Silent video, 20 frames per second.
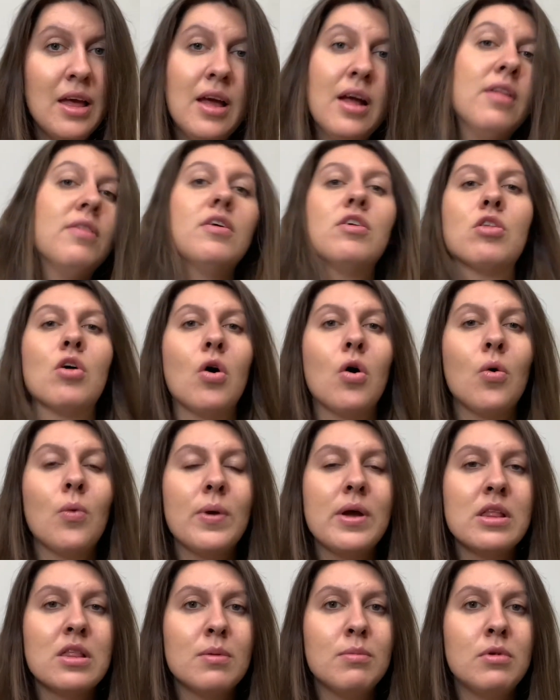There's
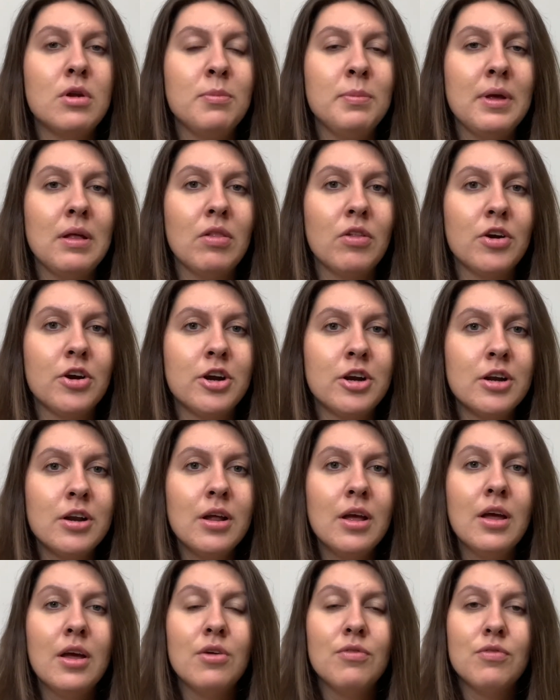always something to be learned
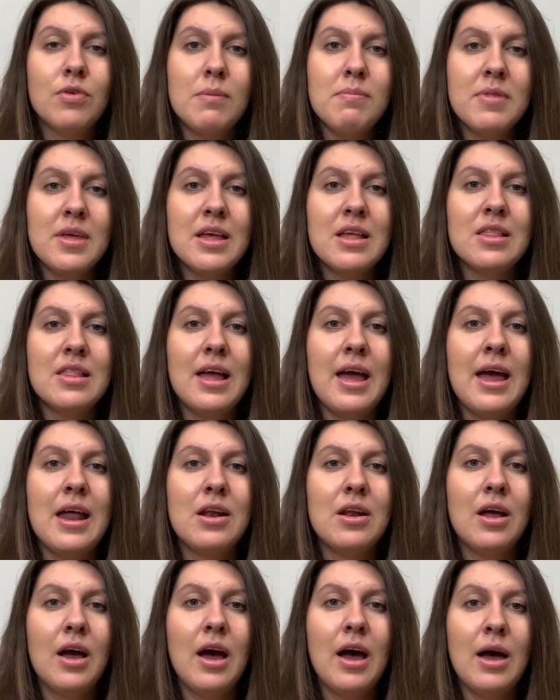from this,
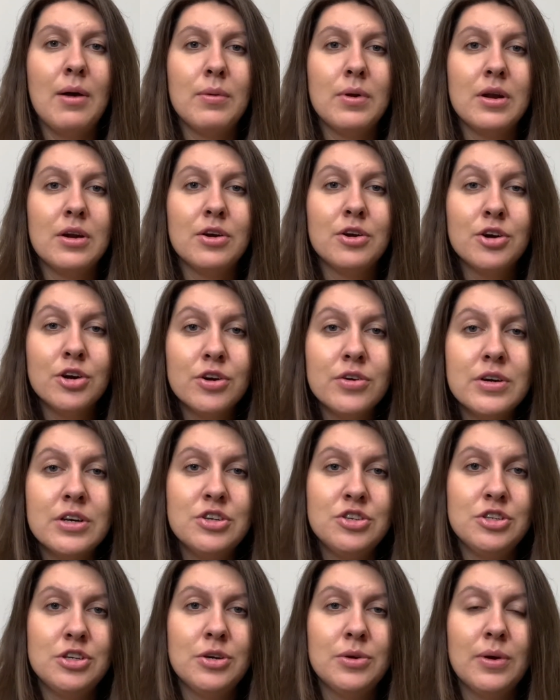and I would
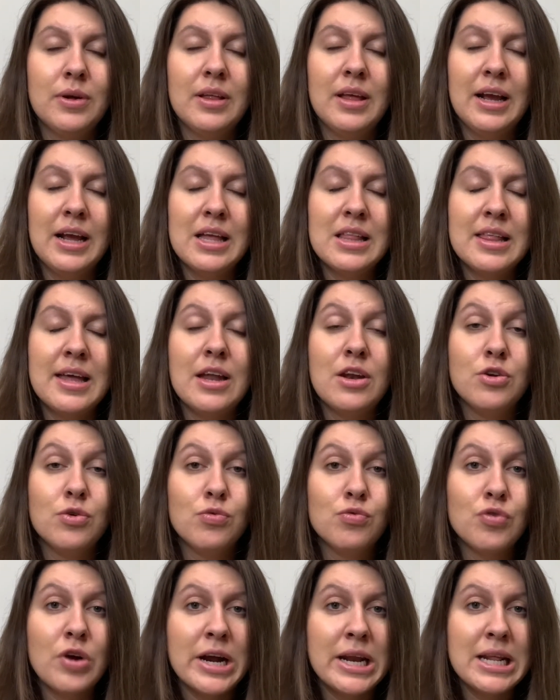encourage you, like I said, to
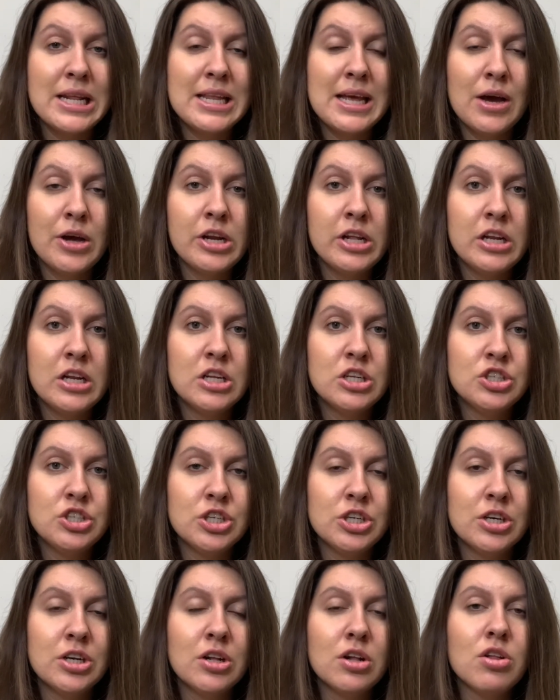write it down in a
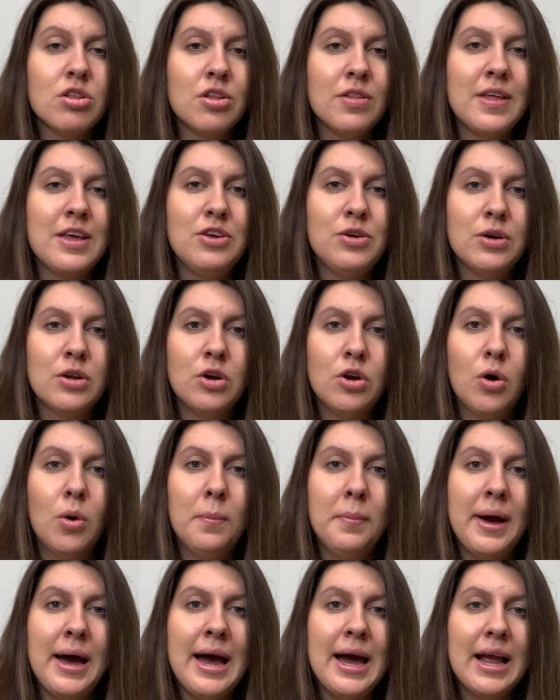journal so that you can go
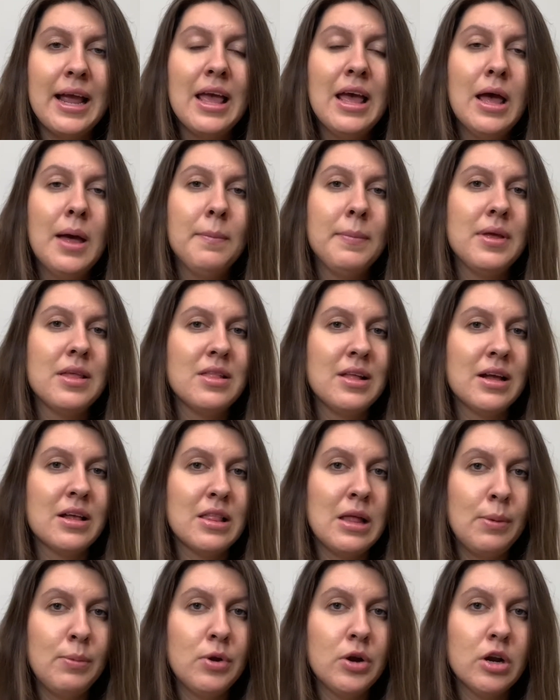back, because next
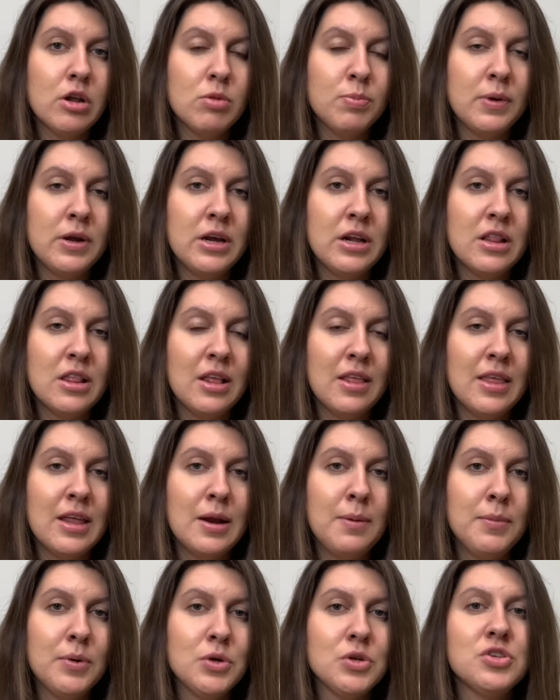time you're experiencing that
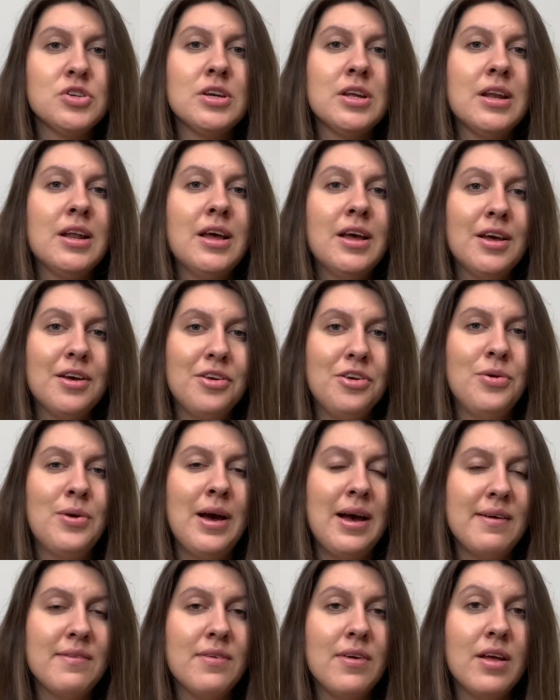emotion, you
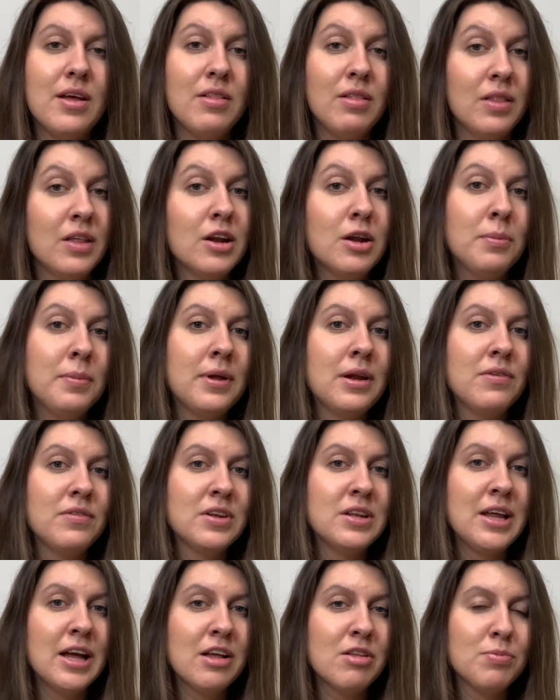have a little bit of a
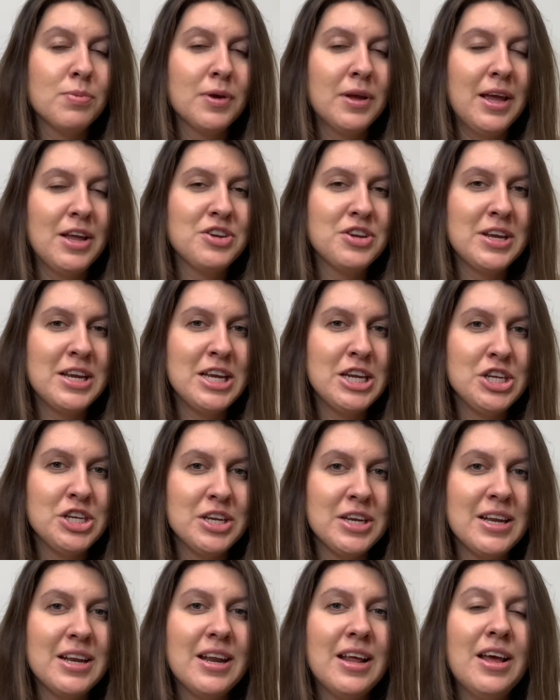textbook
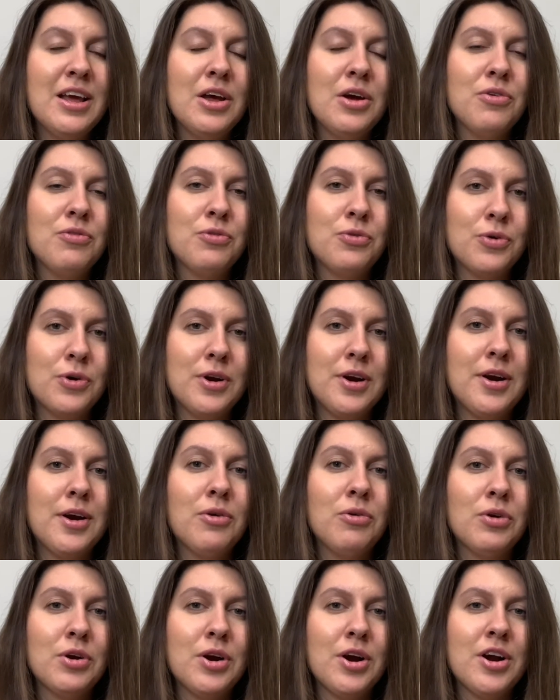education for
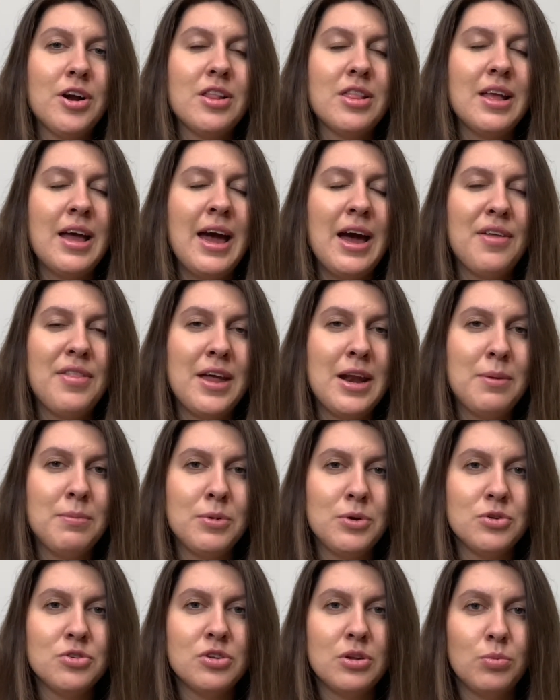regards to how that
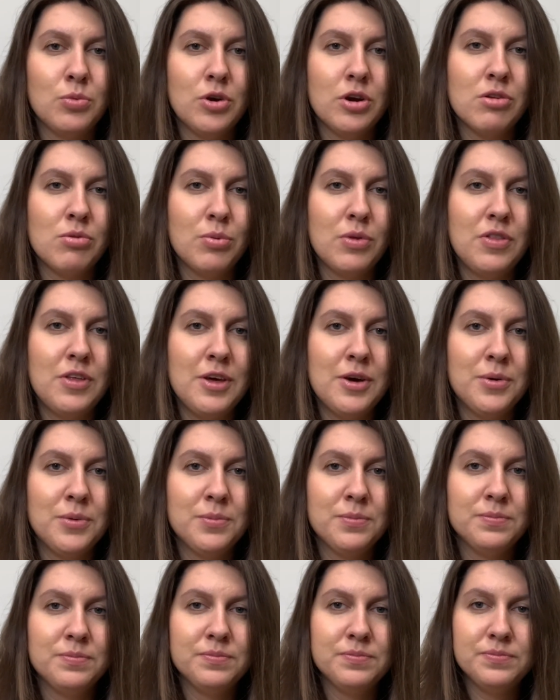emotion works with you.